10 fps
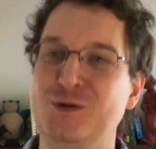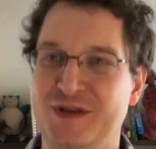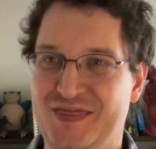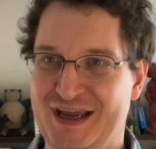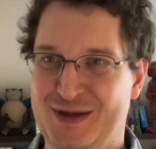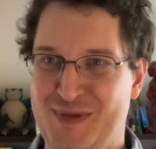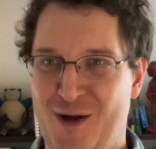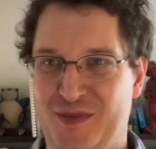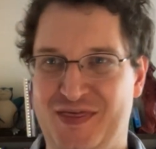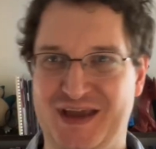to think
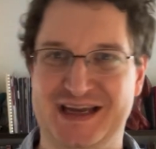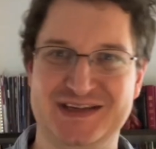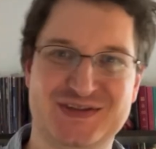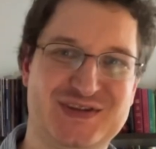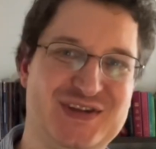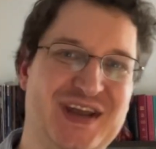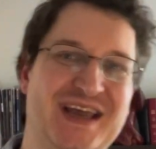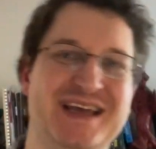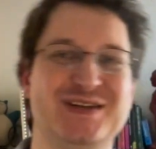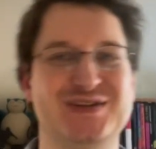about things
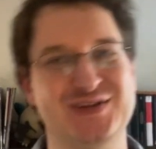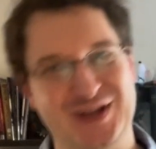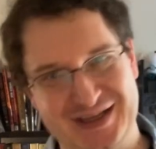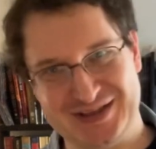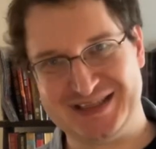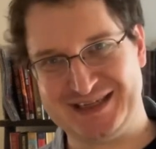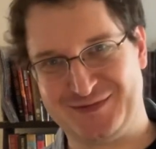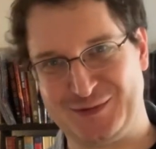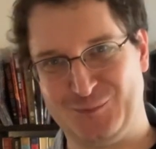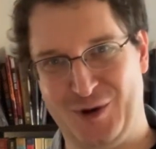in a slightly
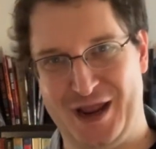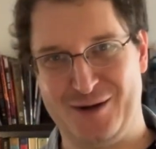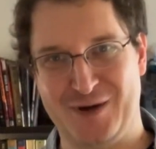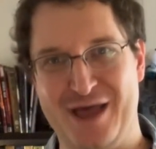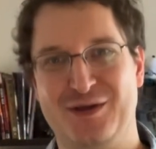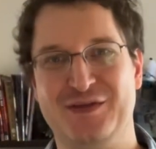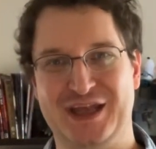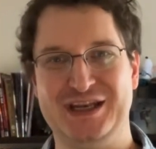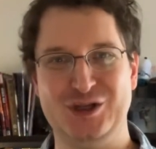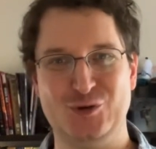different way. Rather
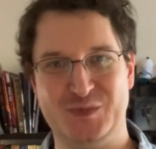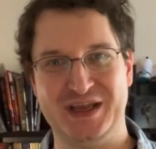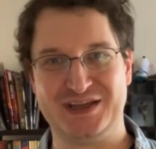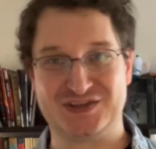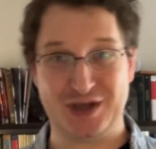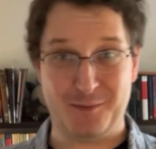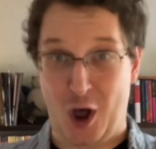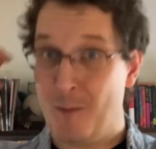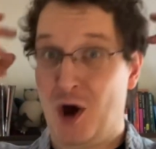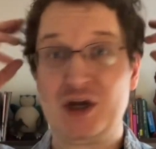than you being some
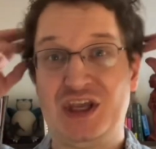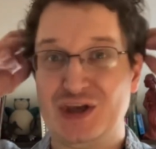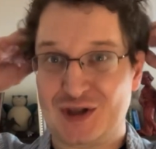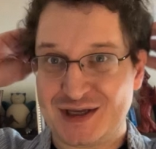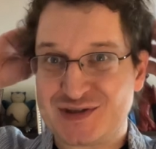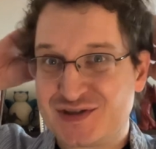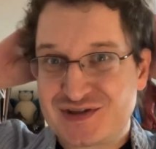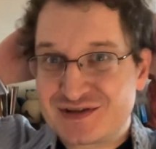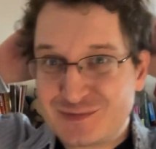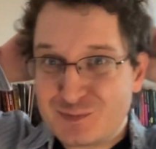
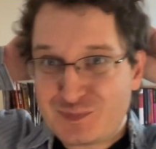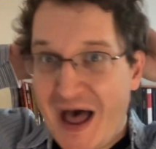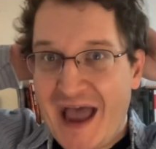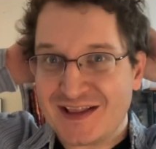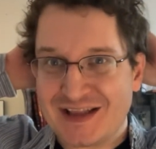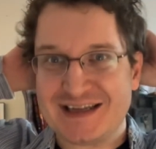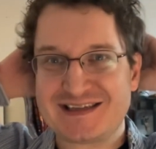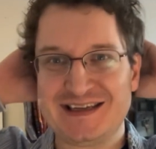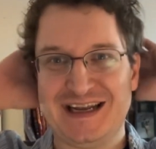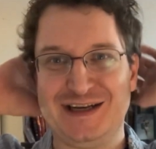homunculus
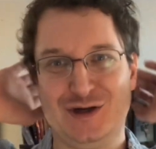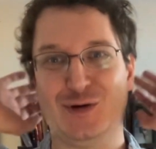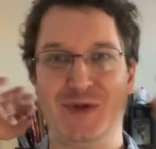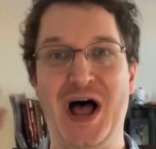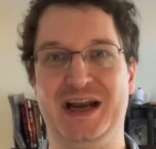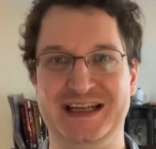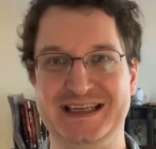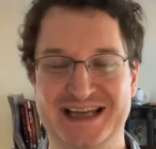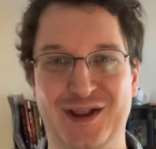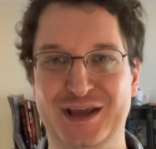pilot in your body
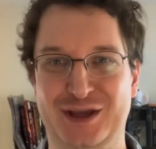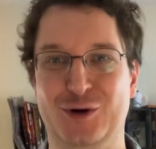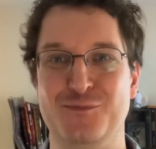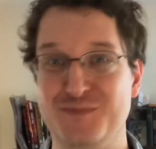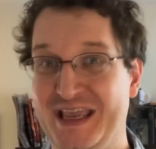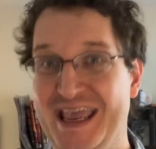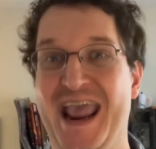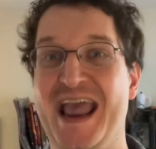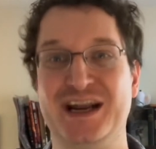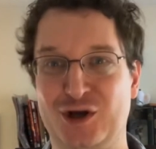telling your
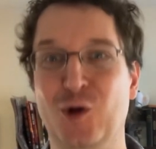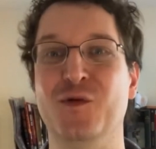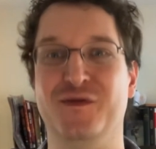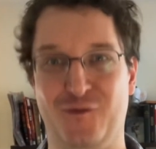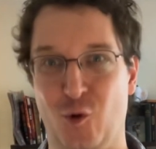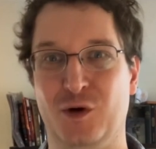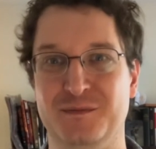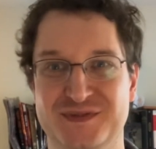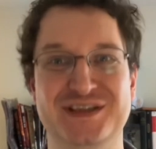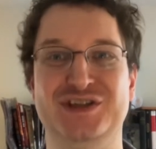mechanical
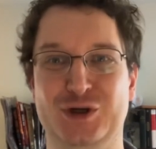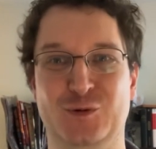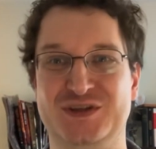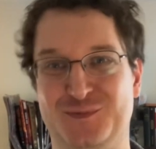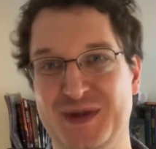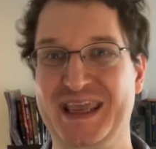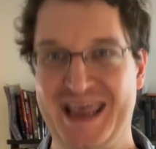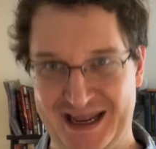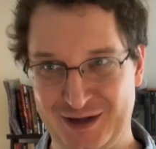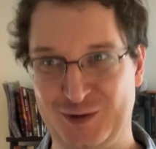form to do its
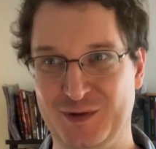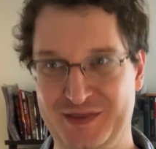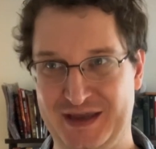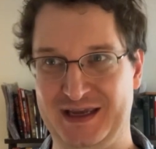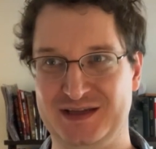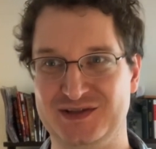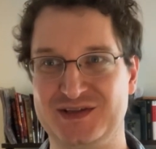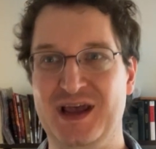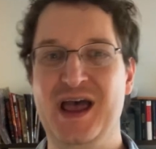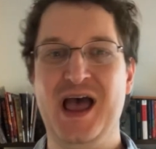mechanical
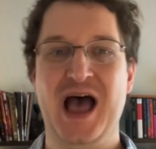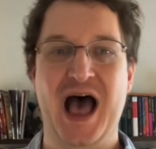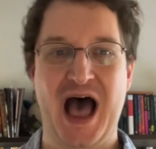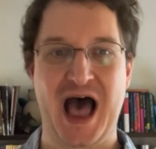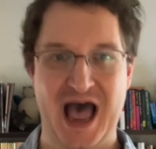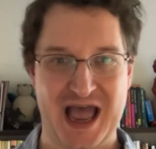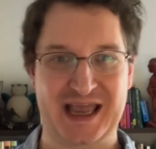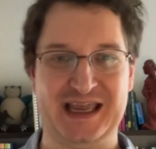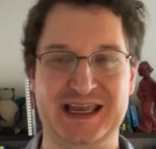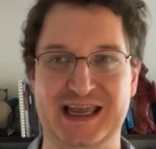things,
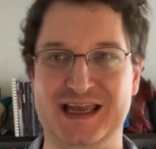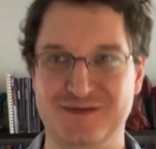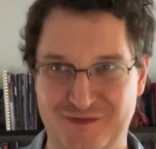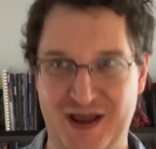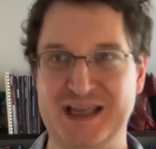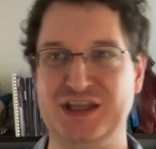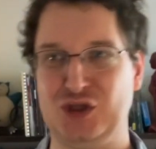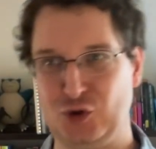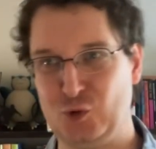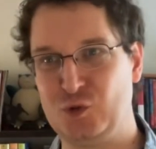I invite
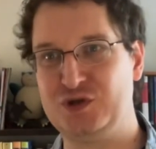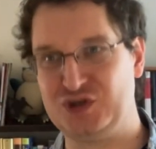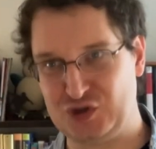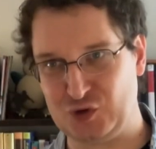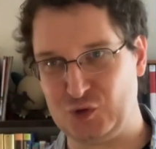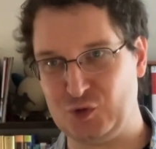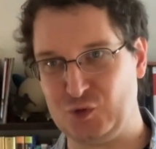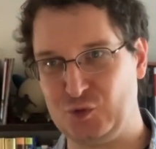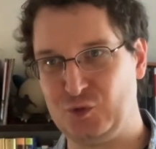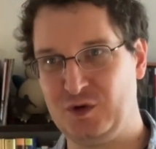you
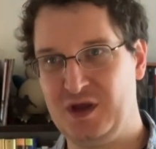to